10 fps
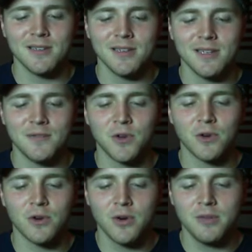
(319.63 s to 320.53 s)
if you're
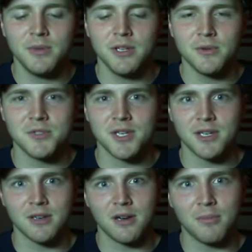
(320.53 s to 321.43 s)
going to be
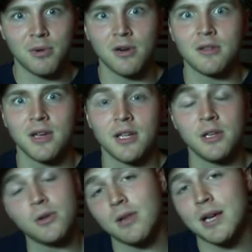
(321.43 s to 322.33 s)
using a perk that can
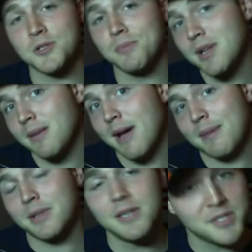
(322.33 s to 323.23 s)
utilize your
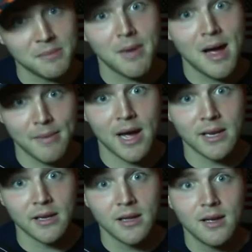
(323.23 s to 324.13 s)
mini-map, at least in my
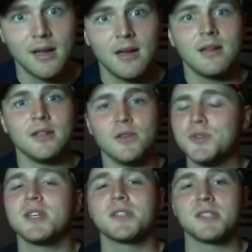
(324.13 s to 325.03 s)
mind,
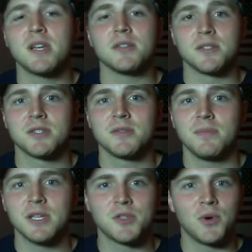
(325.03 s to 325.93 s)
use Sixth Sense.
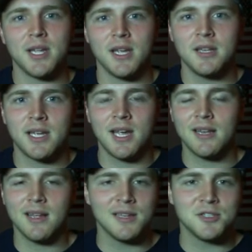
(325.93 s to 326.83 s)
It's going to
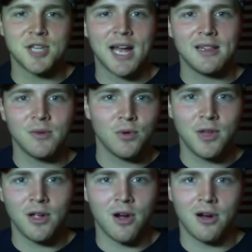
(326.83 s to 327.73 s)
indicate exactly where
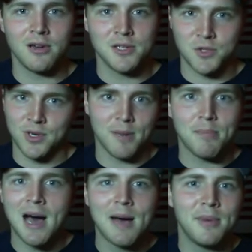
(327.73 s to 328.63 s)
they are. It's going to
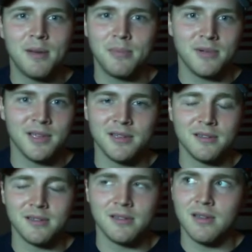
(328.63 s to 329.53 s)
pop up
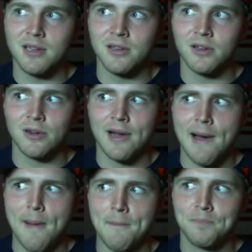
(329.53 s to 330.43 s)
in
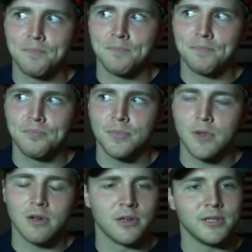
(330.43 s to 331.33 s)
your
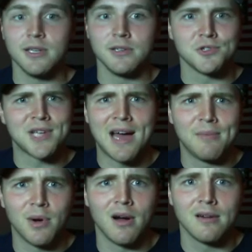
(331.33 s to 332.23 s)
in your
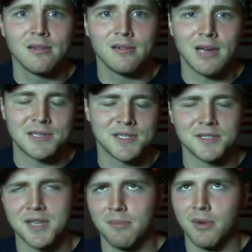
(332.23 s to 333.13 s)
sound bar. I'll say
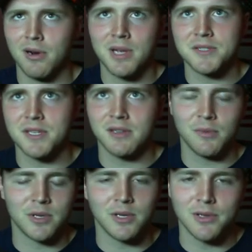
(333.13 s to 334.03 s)
sound bar, basically
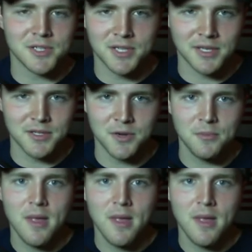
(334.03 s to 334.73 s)
what you're listening to,